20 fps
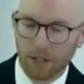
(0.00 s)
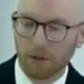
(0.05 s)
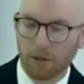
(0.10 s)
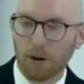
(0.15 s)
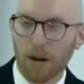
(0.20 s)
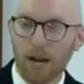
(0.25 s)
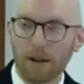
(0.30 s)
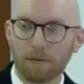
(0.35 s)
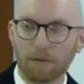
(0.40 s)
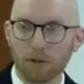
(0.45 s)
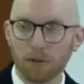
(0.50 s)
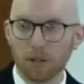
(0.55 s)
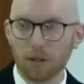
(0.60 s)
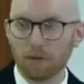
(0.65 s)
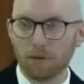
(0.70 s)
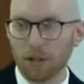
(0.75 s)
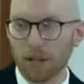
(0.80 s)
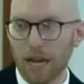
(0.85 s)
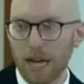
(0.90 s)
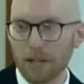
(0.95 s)
the arrival
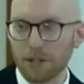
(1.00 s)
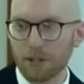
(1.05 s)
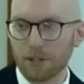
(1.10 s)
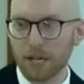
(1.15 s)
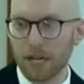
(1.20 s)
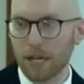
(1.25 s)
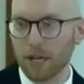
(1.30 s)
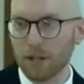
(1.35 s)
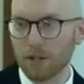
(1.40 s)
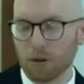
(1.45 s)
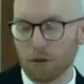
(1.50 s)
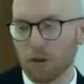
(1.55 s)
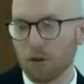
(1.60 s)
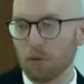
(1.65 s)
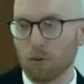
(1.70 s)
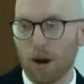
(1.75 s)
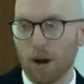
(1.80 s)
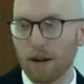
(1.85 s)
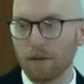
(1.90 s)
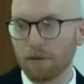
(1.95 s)
of the last days or
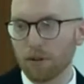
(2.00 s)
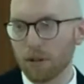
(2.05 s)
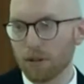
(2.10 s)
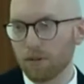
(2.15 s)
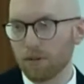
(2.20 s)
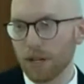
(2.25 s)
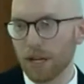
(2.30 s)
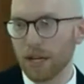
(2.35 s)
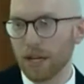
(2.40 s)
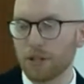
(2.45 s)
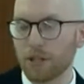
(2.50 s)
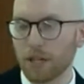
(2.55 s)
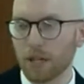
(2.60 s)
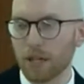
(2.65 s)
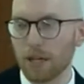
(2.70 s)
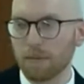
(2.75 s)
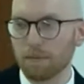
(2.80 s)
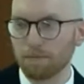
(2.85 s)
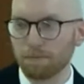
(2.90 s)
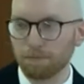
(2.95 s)
the arrival of the age to
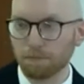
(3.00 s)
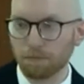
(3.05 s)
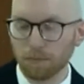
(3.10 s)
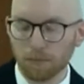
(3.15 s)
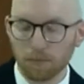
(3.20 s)
come.